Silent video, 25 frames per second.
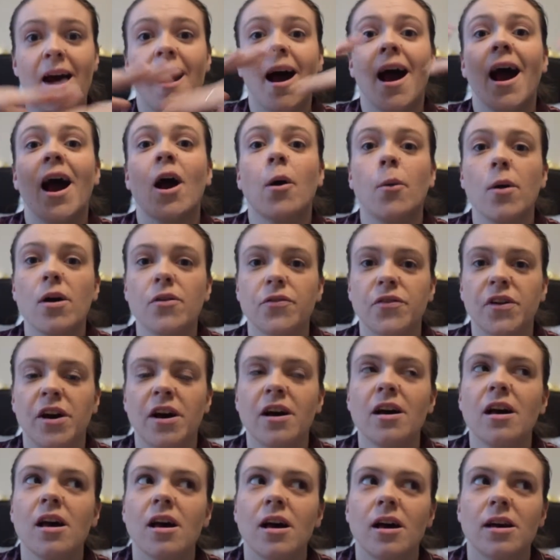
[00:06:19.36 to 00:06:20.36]

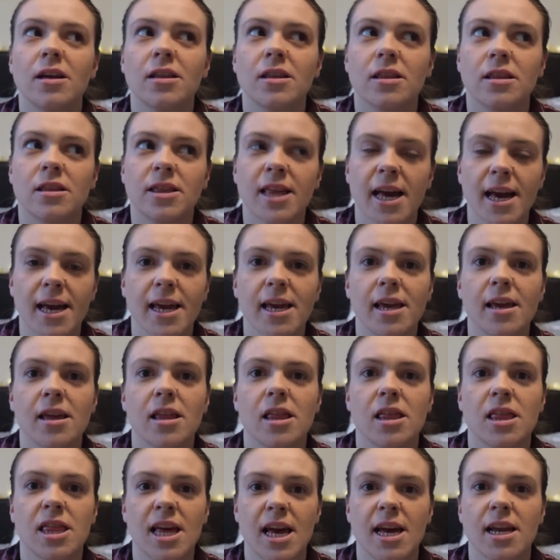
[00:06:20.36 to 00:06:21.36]
However, they
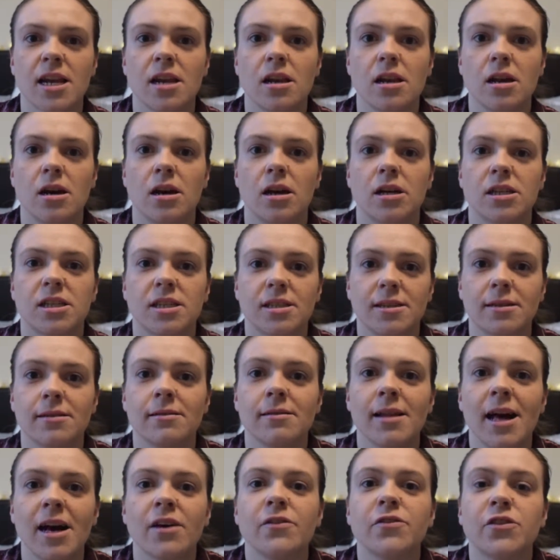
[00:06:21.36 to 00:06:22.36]
then
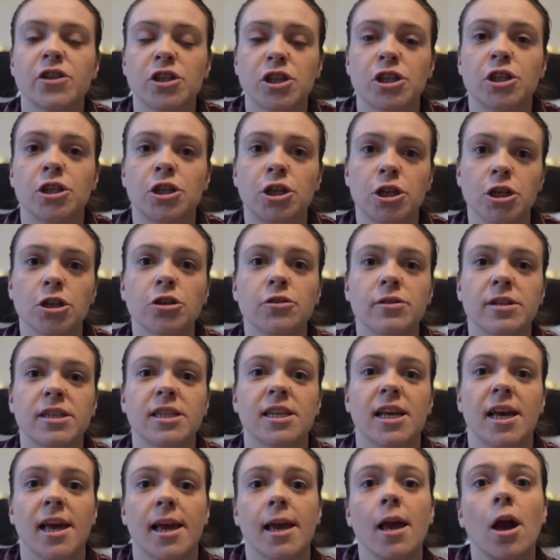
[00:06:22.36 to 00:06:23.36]
still have the
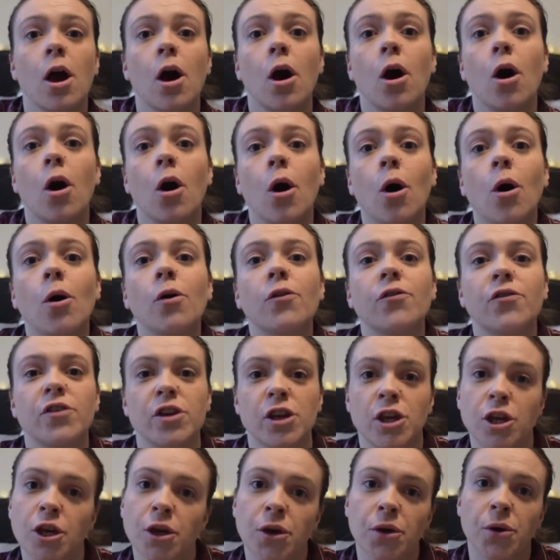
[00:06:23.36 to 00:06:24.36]
security of
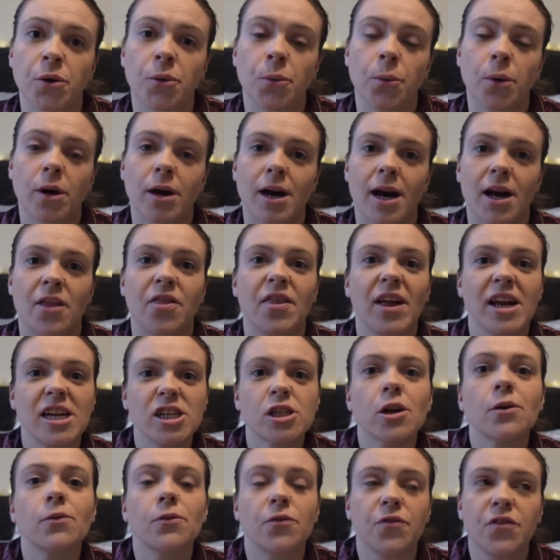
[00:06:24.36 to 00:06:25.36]
you, and they
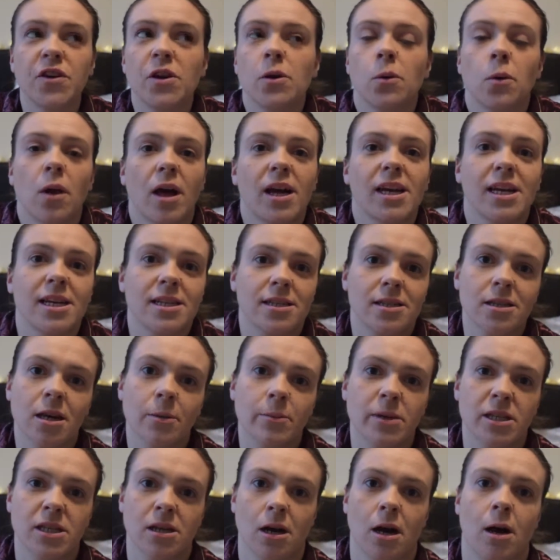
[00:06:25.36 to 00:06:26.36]
don't feel like it's
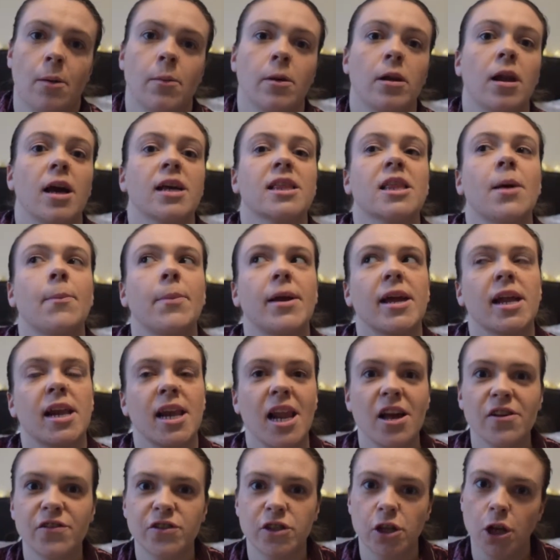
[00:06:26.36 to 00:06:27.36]
tummy time and like they're being
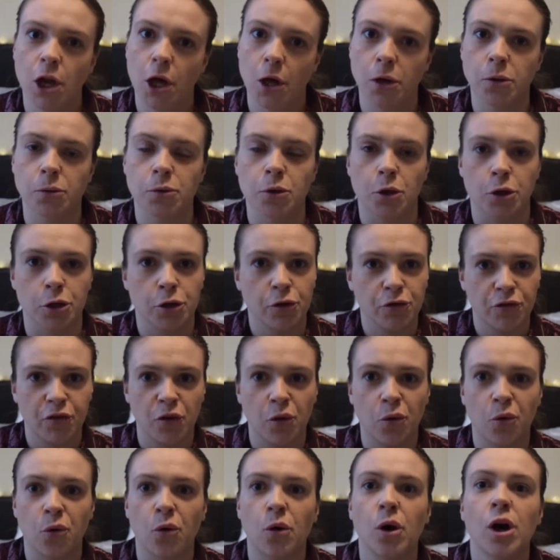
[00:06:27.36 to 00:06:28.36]
left alone on the
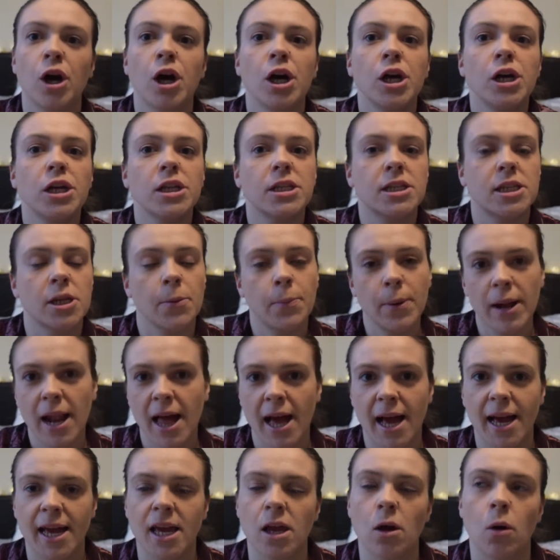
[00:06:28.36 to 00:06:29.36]
floor to
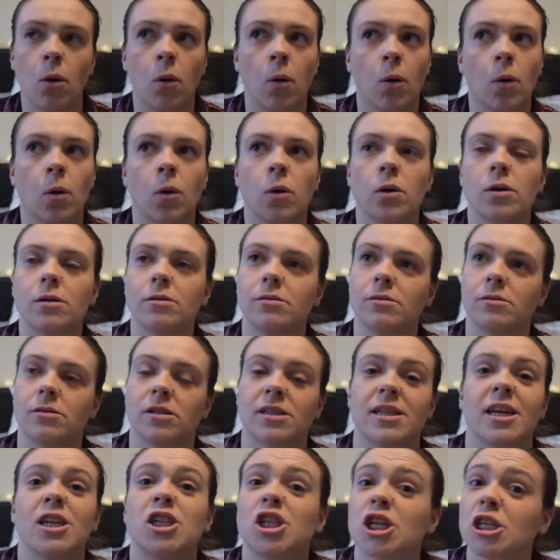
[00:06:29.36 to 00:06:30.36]
play, or
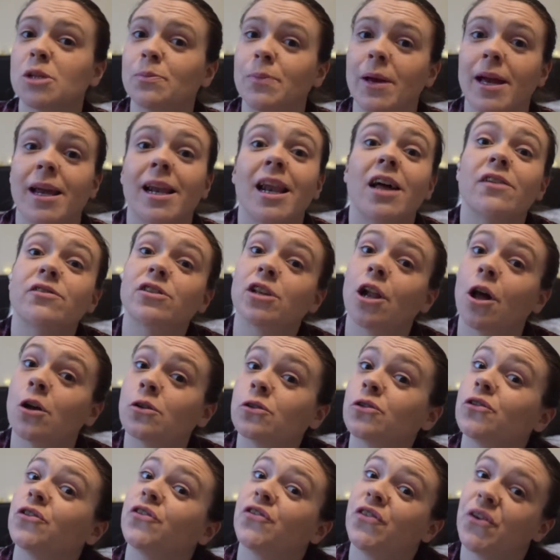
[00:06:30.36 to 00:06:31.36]
they're just being left
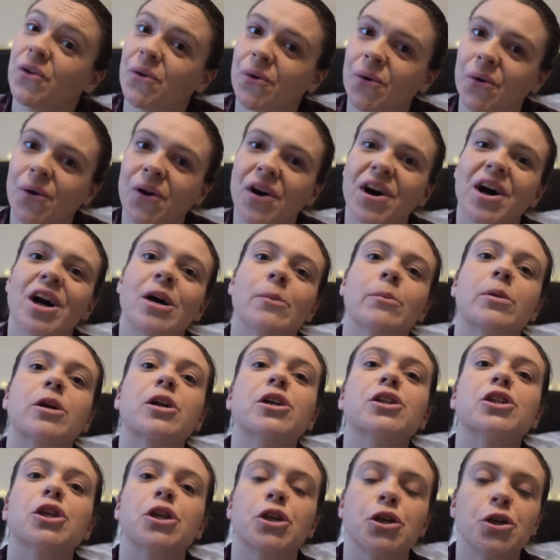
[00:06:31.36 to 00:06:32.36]
alone on the floor,
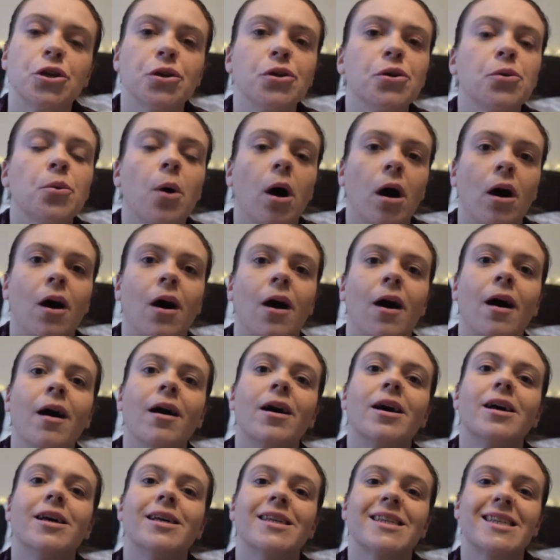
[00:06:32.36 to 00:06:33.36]
because you are
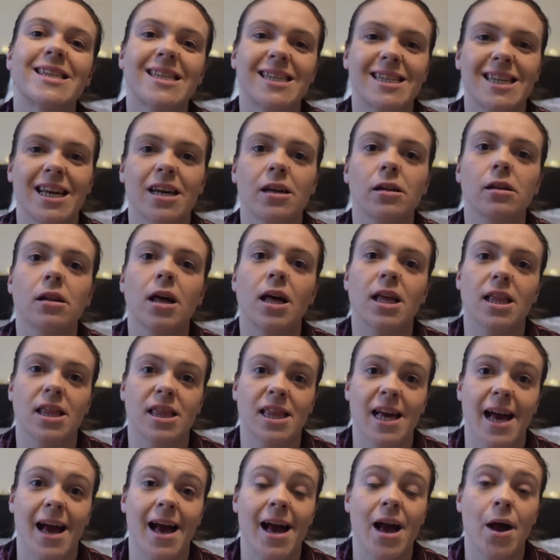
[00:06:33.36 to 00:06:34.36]
still
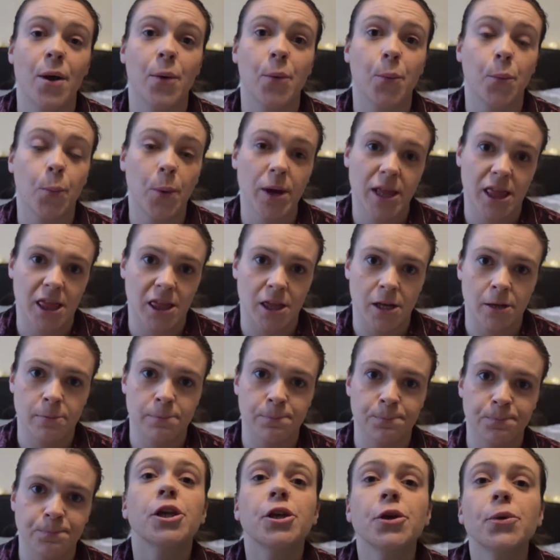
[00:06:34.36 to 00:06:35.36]
there with
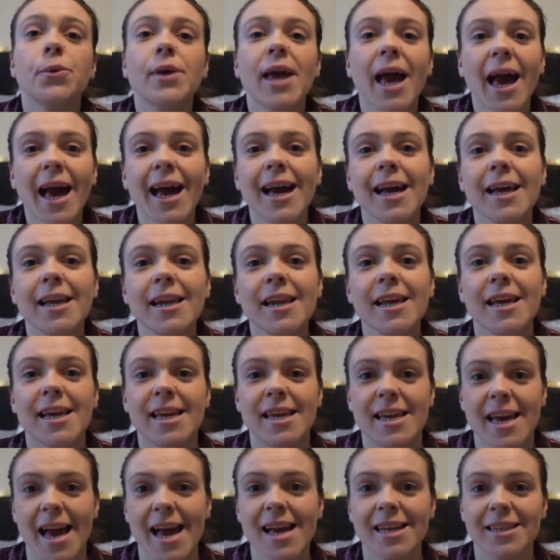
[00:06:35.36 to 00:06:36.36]
them. You can
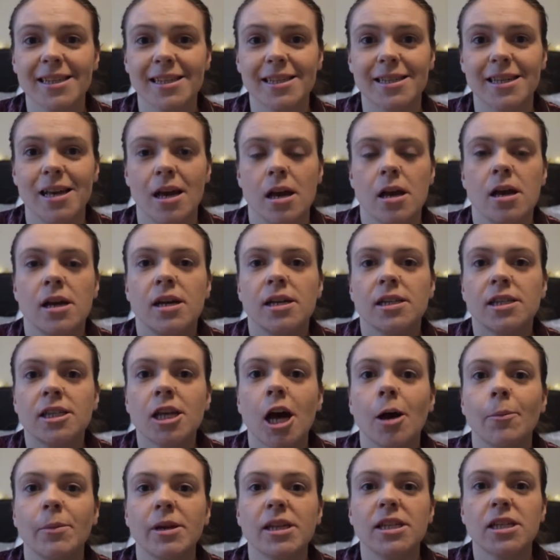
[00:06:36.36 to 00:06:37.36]
get
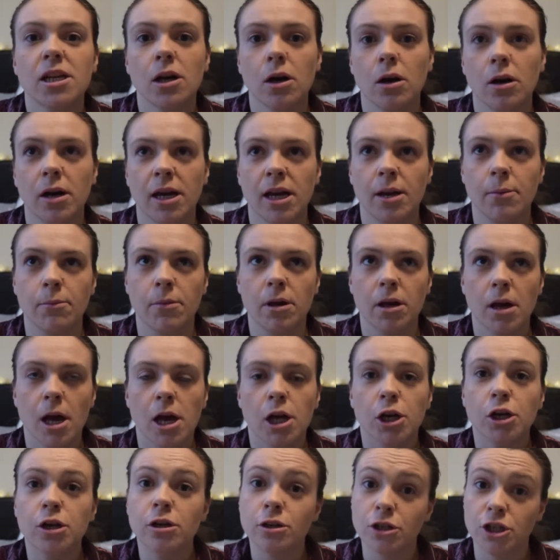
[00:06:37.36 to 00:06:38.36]
tummy time
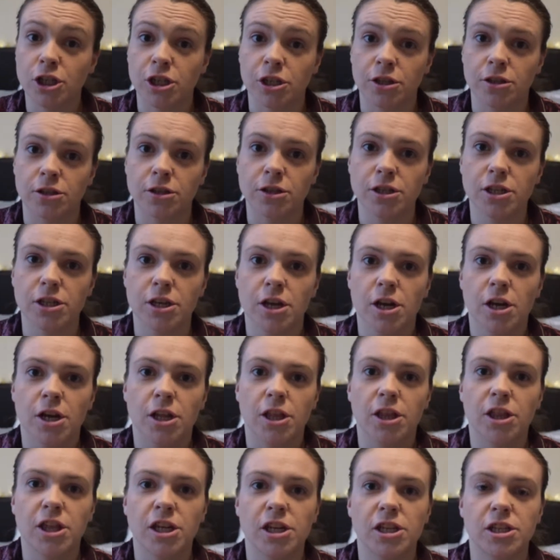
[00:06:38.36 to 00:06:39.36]
cushions
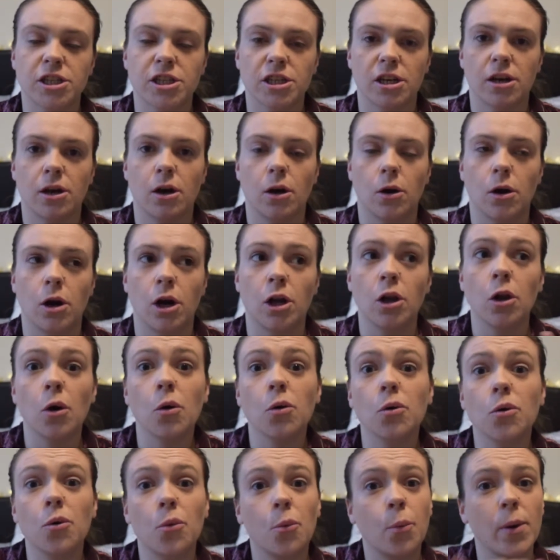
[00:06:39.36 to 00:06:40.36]
that
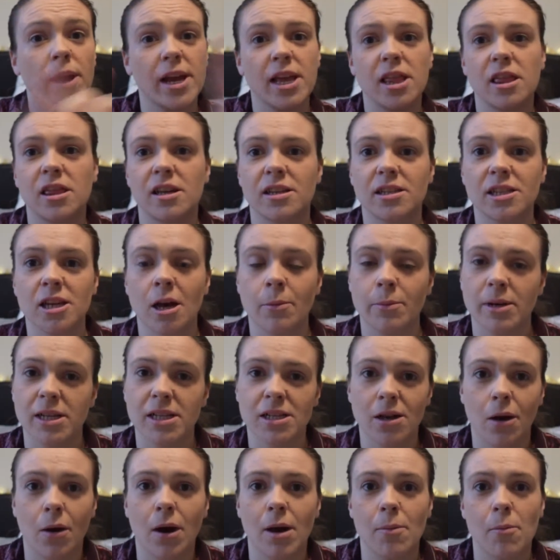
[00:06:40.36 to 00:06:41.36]
along with tummy
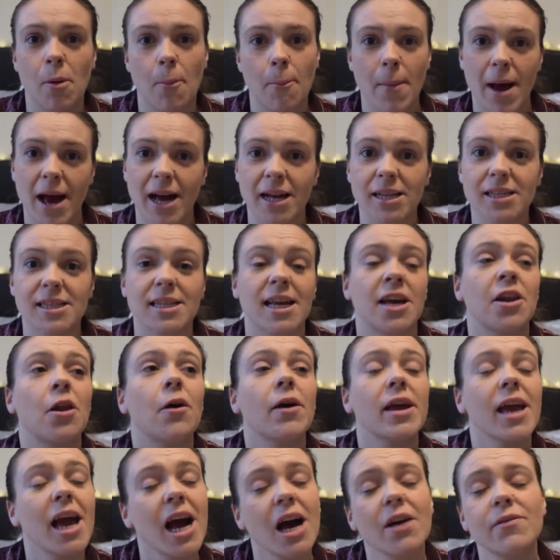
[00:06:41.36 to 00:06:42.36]
time mats, and
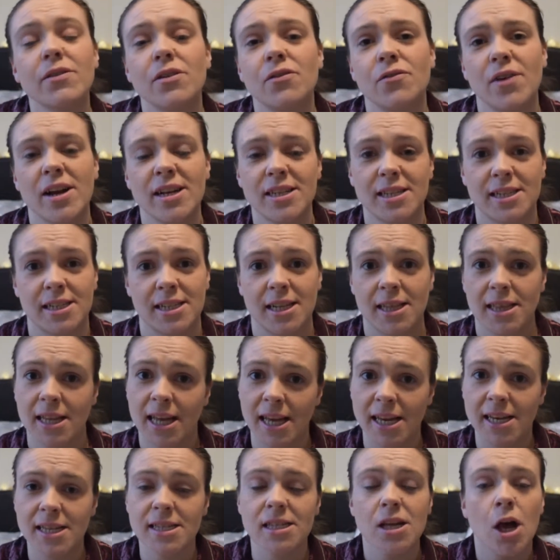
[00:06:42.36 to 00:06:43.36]
I have invested in
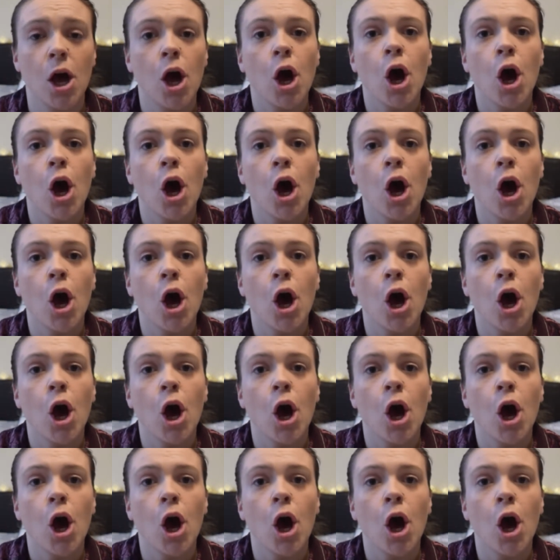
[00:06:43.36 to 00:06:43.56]
these